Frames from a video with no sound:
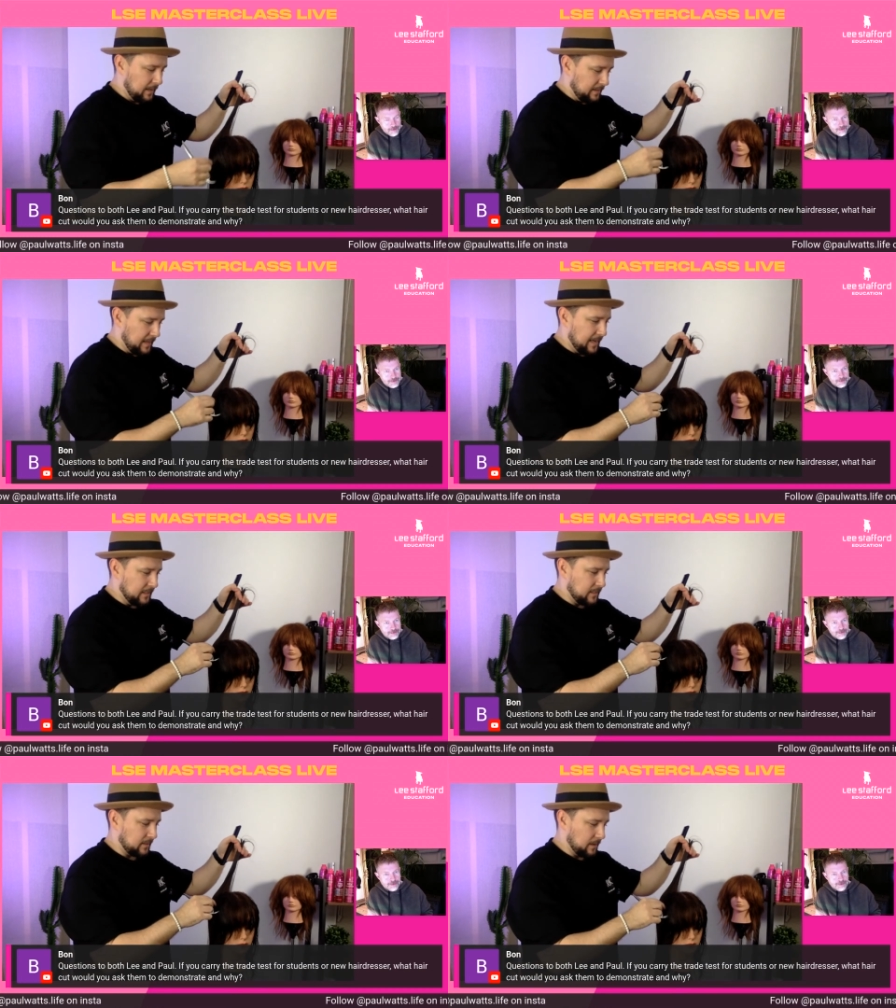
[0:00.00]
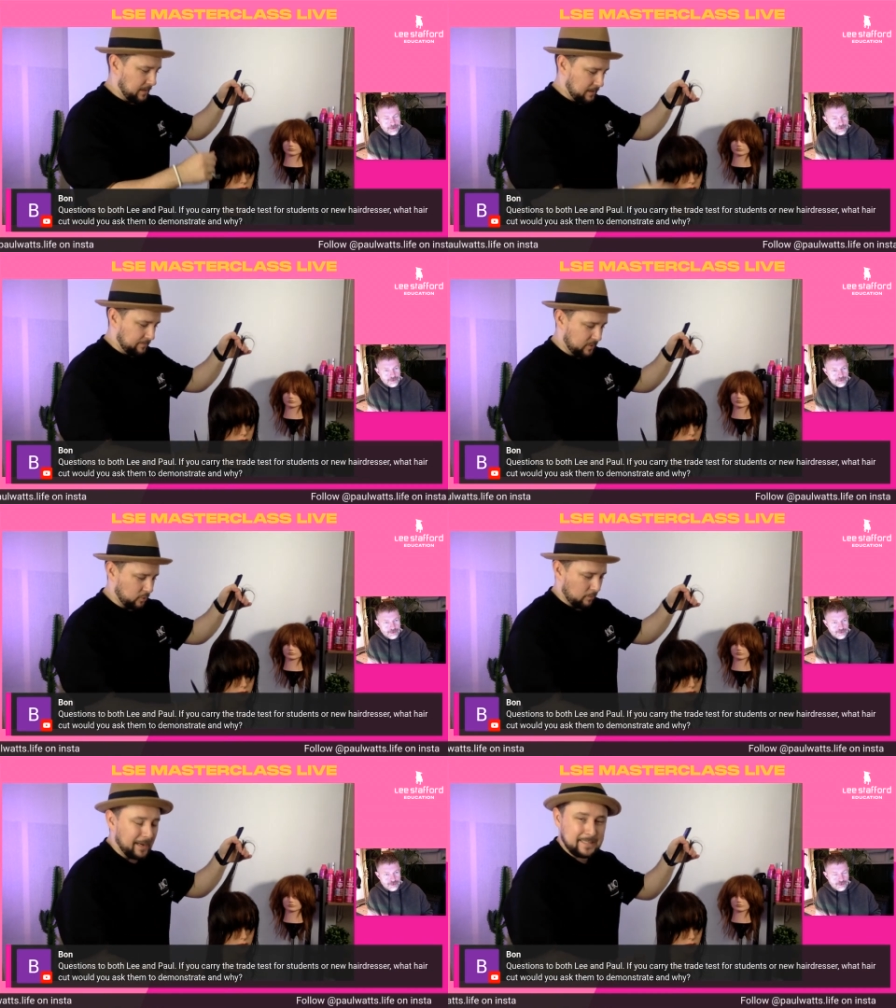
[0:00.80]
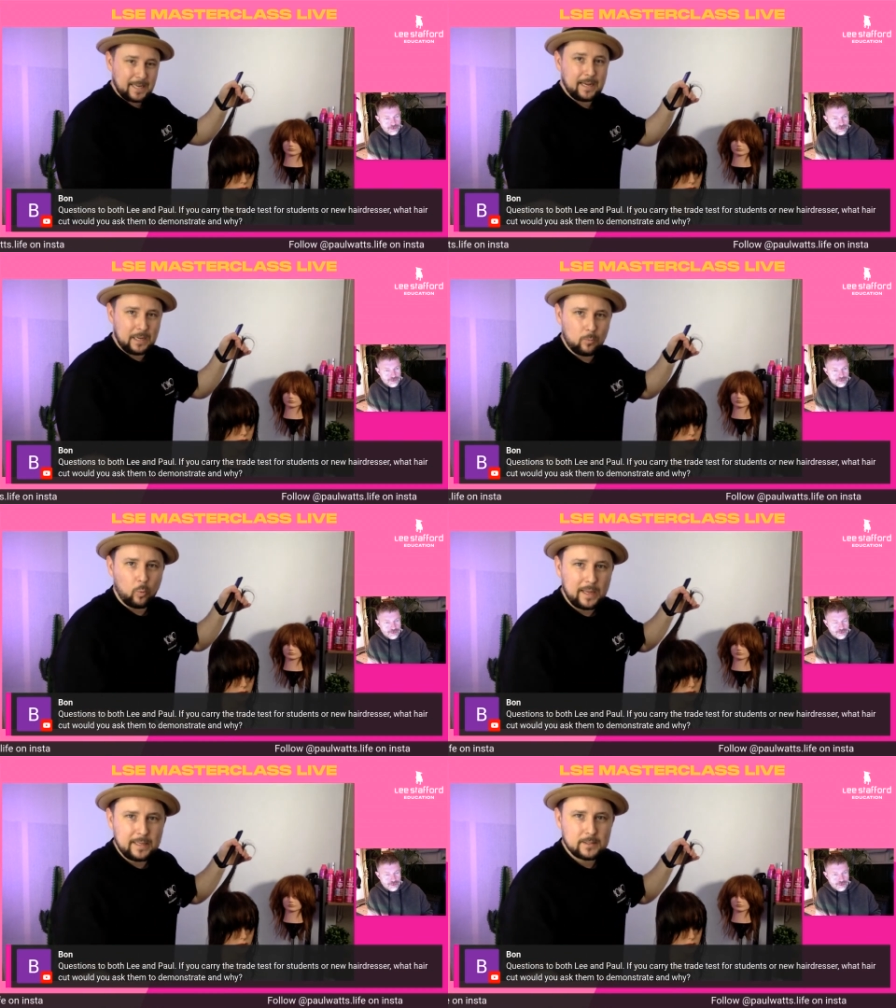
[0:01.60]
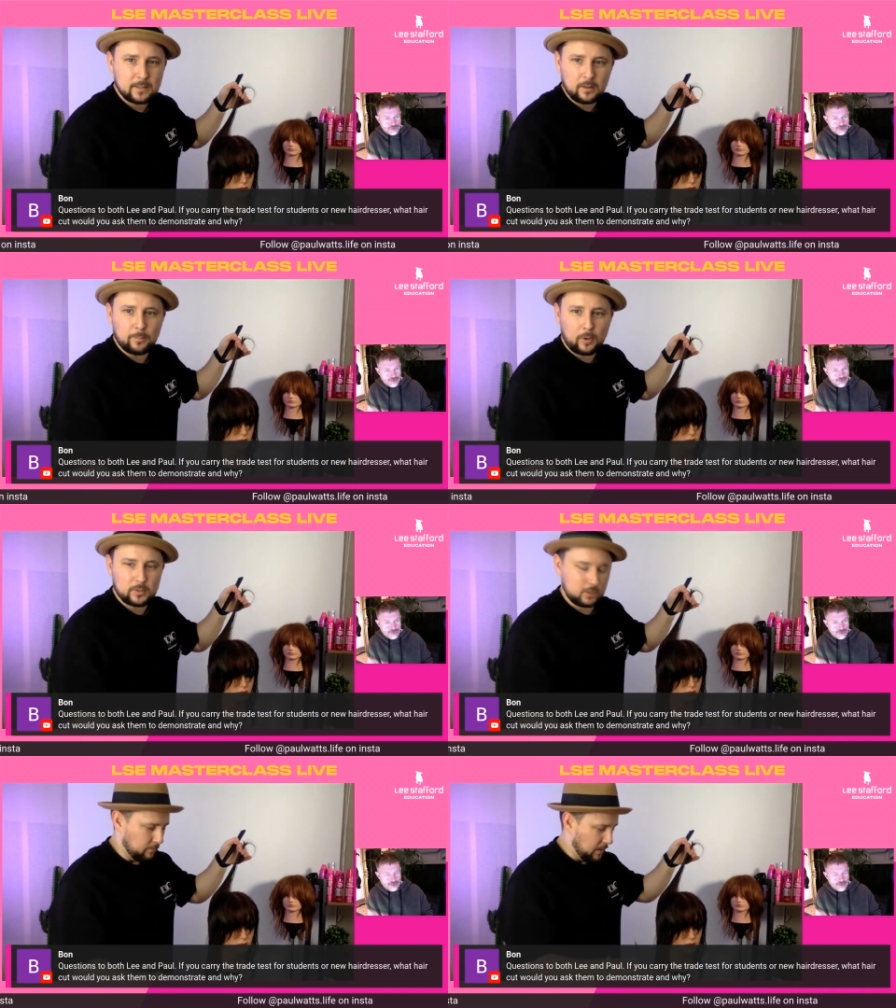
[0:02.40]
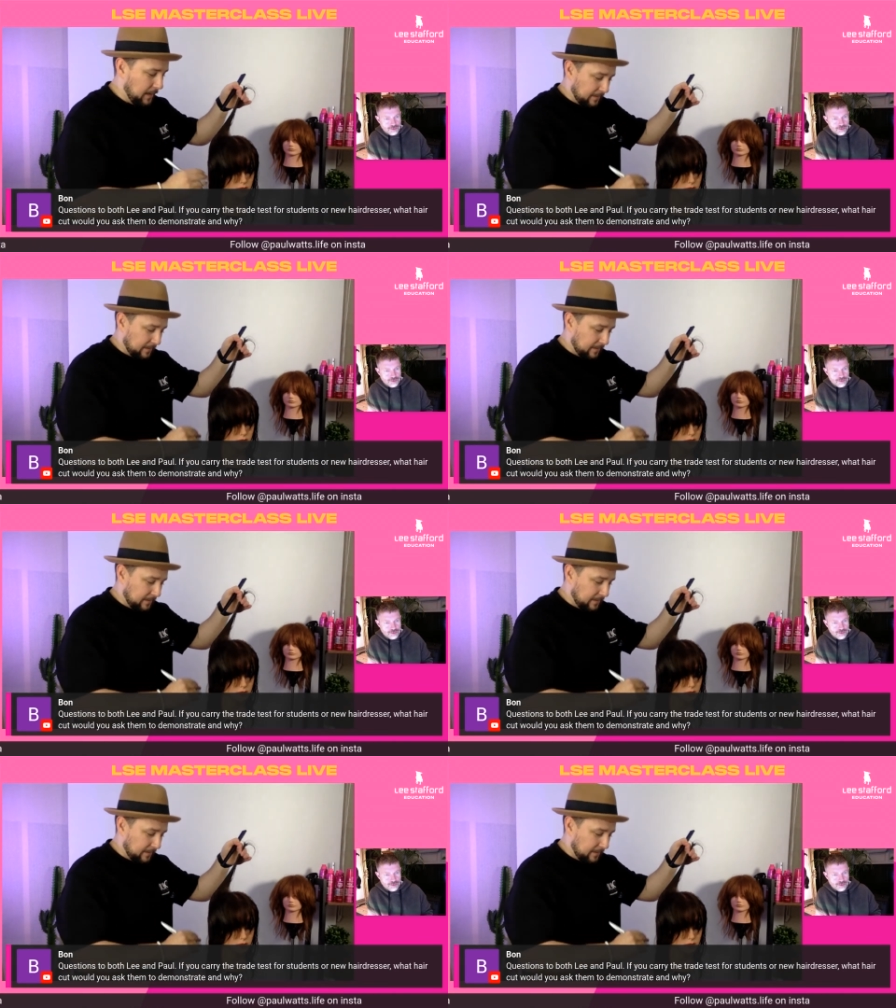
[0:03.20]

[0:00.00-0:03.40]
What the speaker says: there's sort of maintaining weight at the bottom,